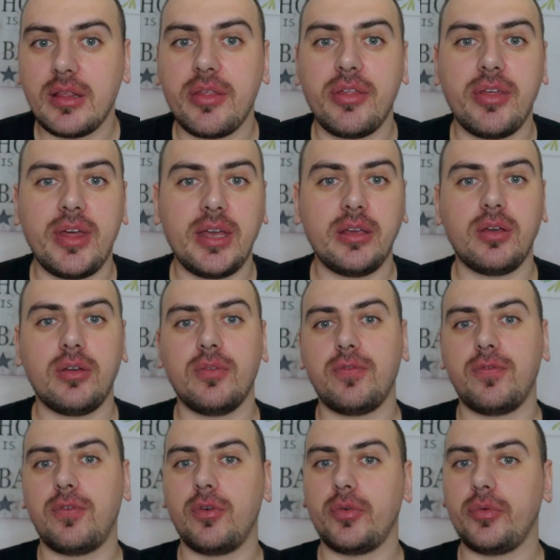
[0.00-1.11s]
Thank you
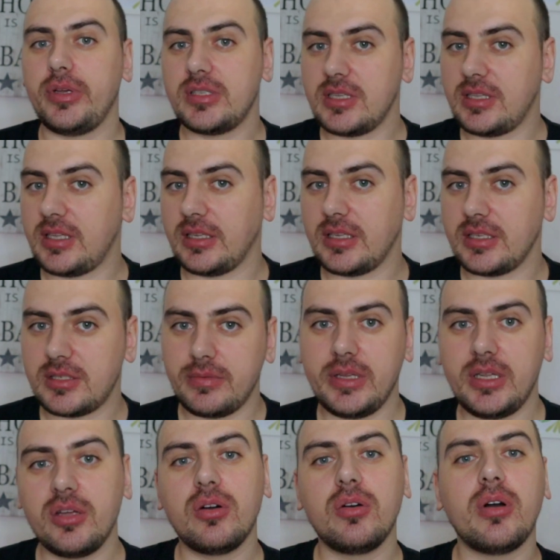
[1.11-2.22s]
for visiting this
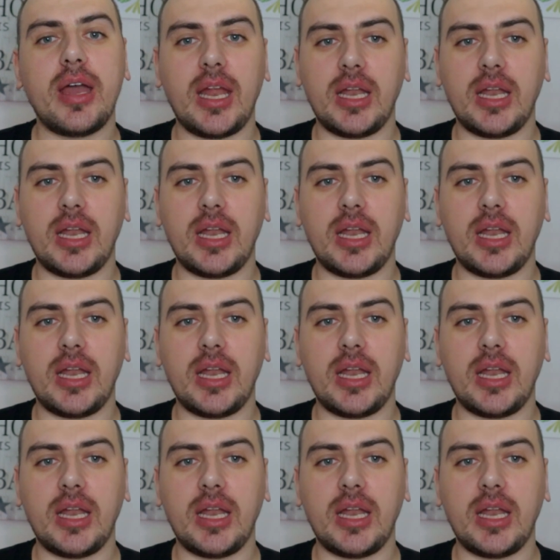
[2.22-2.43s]
video